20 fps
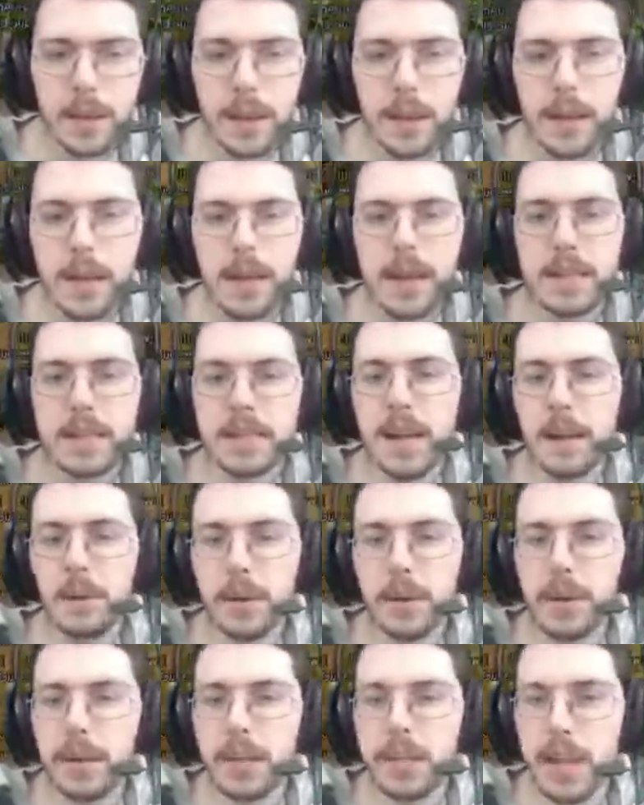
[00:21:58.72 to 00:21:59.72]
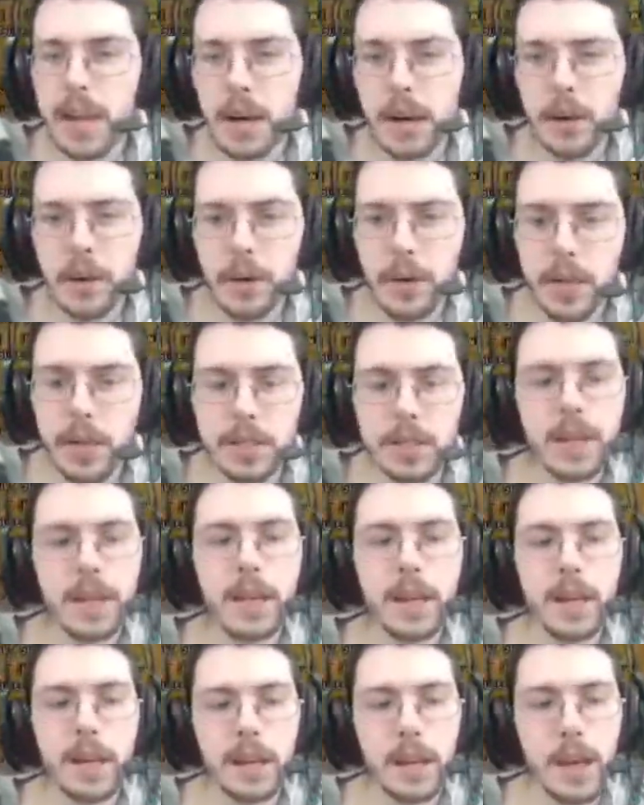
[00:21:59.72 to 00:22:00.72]
it's not really a town. It's like
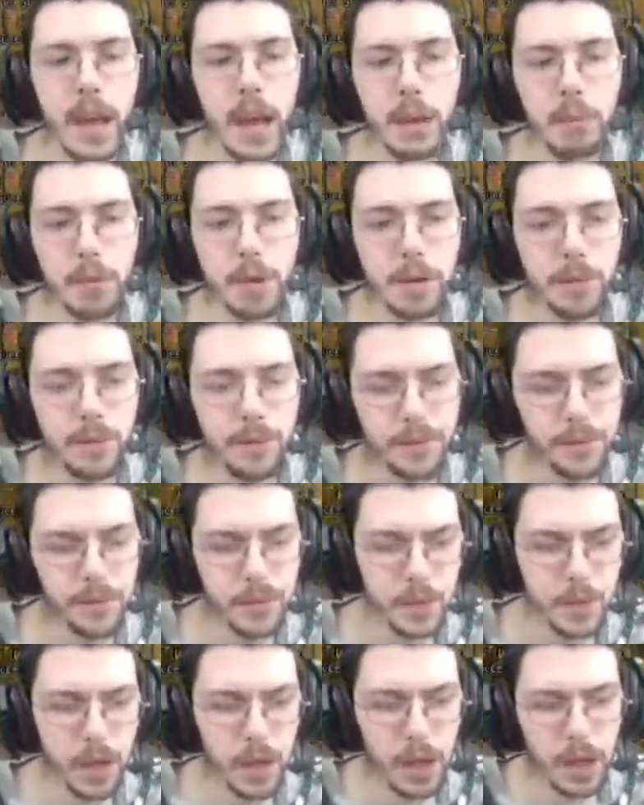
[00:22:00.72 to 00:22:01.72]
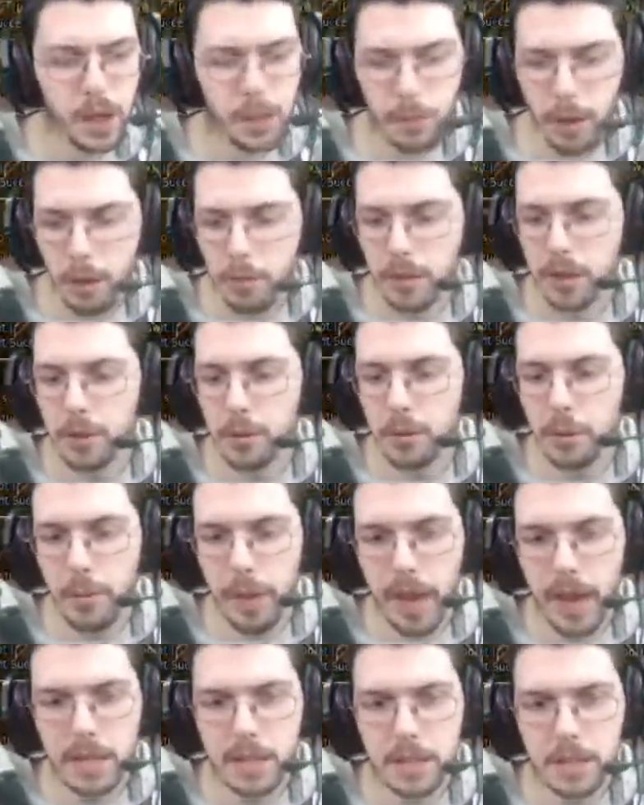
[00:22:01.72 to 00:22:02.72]
an encampment. Um, I'm a little bit
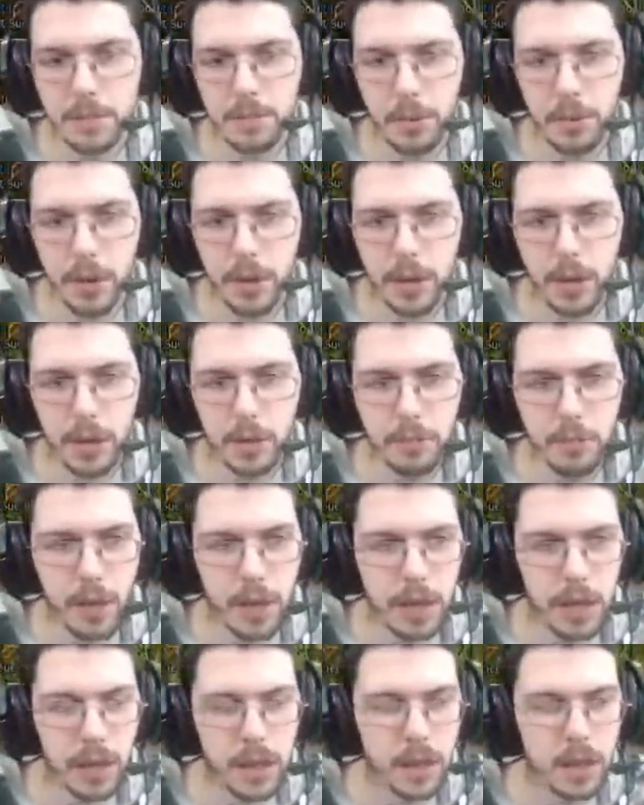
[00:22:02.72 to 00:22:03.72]
past this point in my